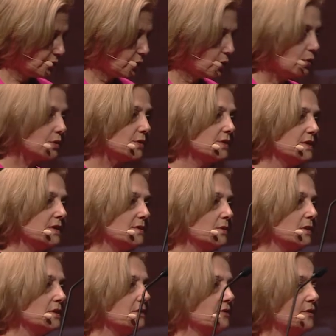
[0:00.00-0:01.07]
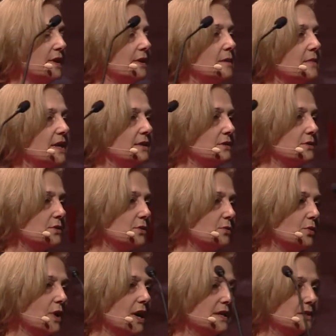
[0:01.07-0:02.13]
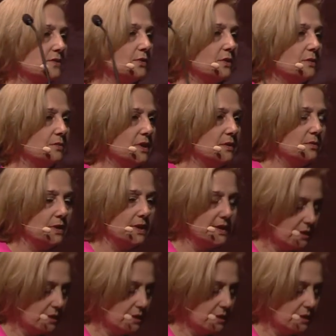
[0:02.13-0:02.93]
of course, this was a fundamental surprise for the people